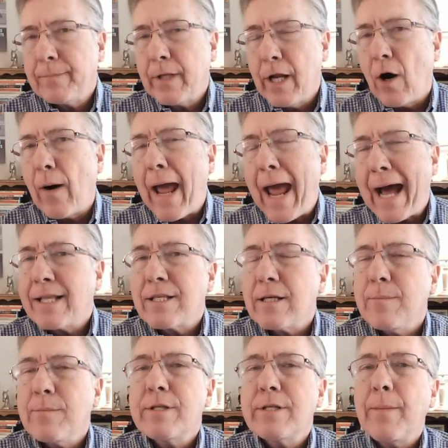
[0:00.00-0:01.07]
you know, add
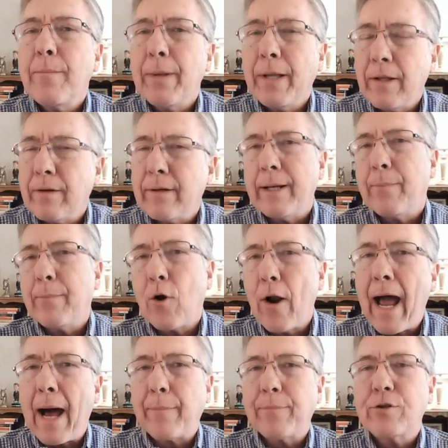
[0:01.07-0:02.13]
some stability
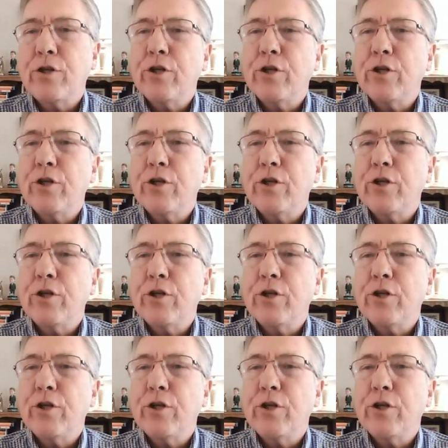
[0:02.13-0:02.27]
perhaps